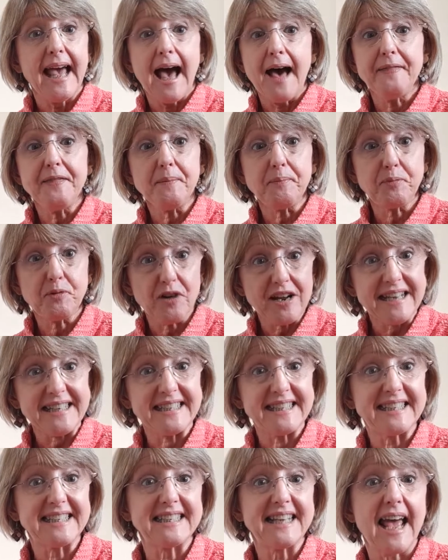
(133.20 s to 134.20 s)
And the
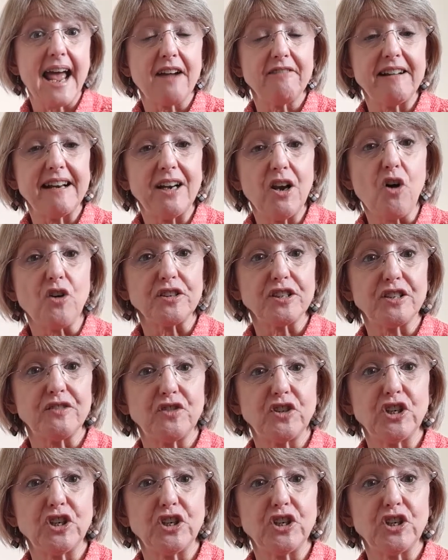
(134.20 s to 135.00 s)
priests there in lots of